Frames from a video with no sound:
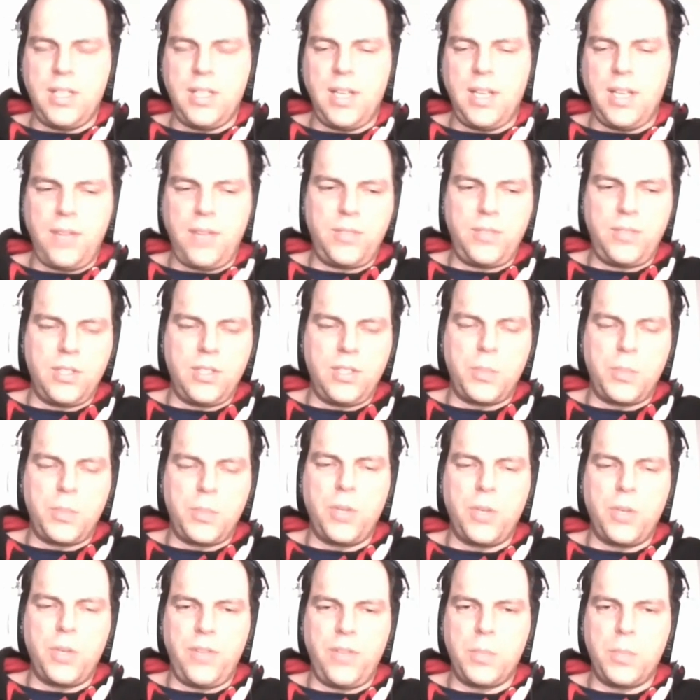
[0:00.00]
after
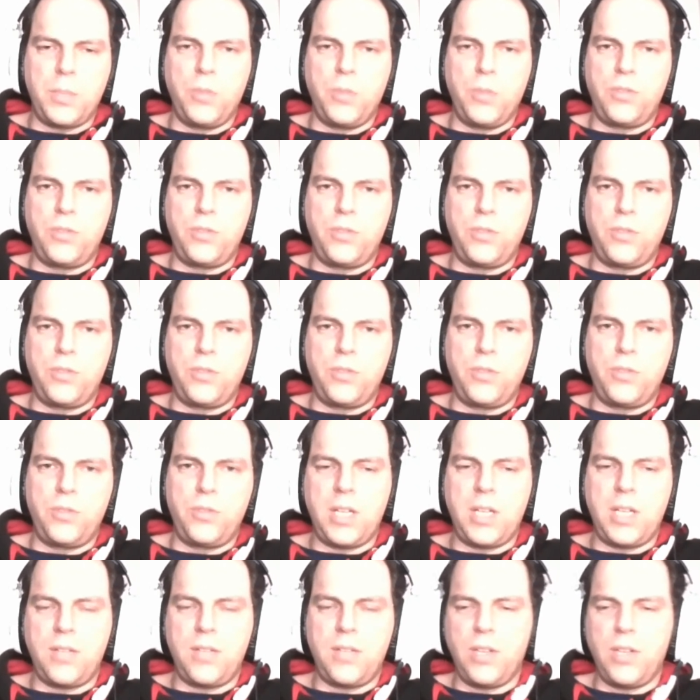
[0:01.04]
Spotify's move to data
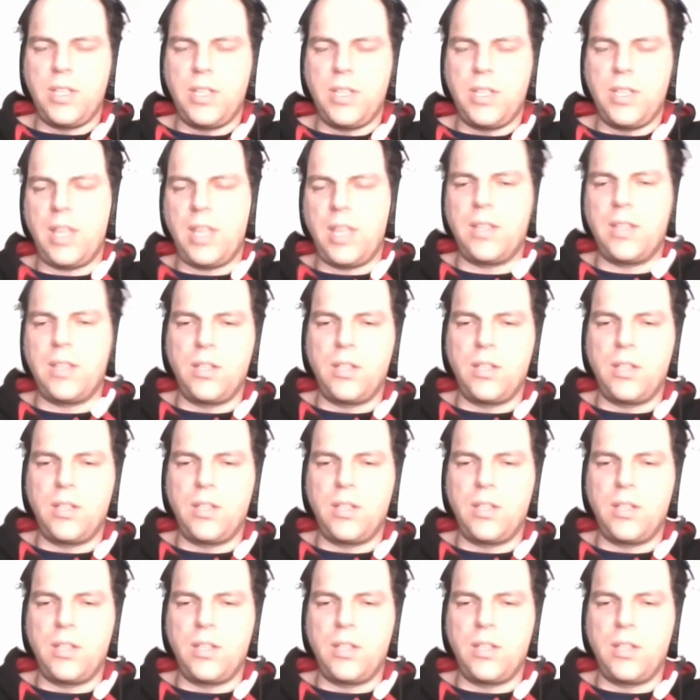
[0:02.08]
mesh, rather than